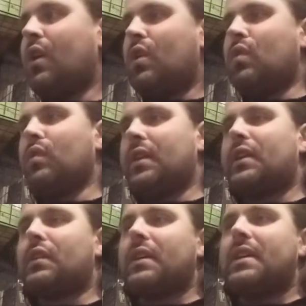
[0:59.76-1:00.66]
who
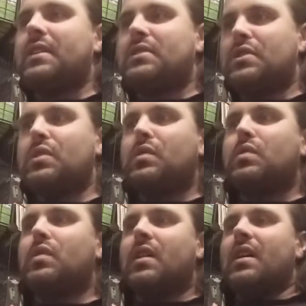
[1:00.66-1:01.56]
literally
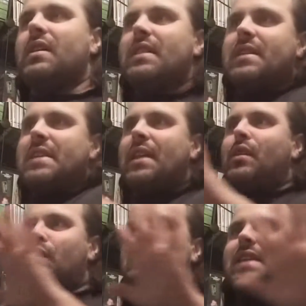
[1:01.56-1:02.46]
do
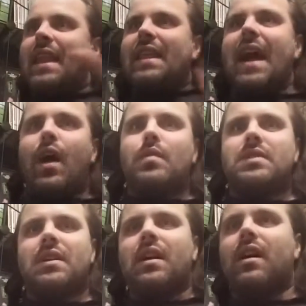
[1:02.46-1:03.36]
Nintendo is getting
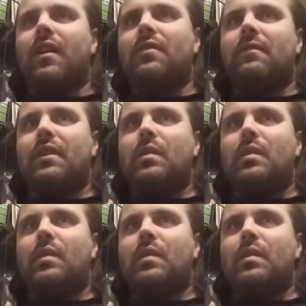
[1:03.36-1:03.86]
out of the video